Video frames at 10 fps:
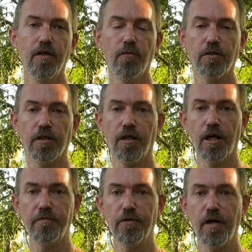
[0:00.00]
which a lot
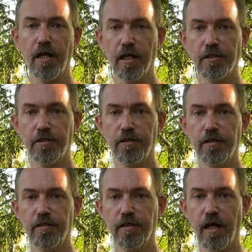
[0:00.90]
of you had answered
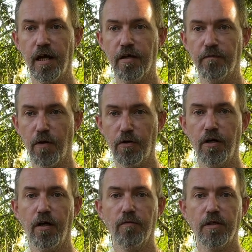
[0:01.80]
and voted
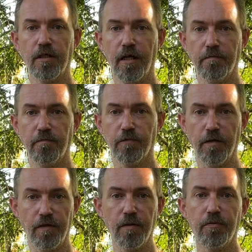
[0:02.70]
on, which I
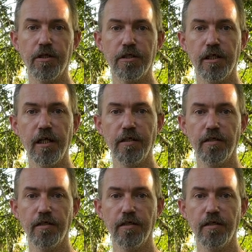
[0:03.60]
greatly appreciate.